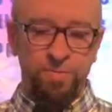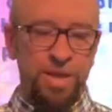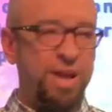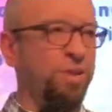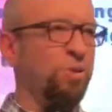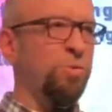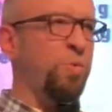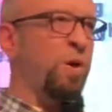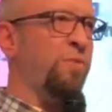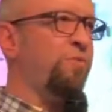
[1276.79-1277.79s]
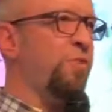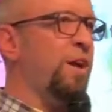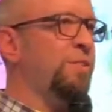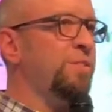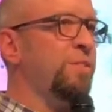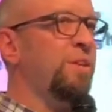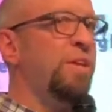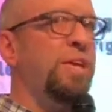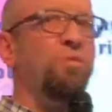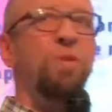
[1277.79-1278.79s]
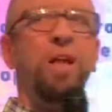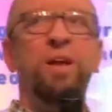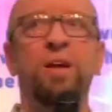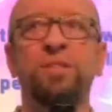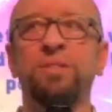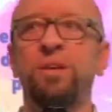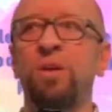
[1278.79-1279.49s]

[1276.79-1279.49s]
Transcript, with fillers: He knows we want friends. He created us.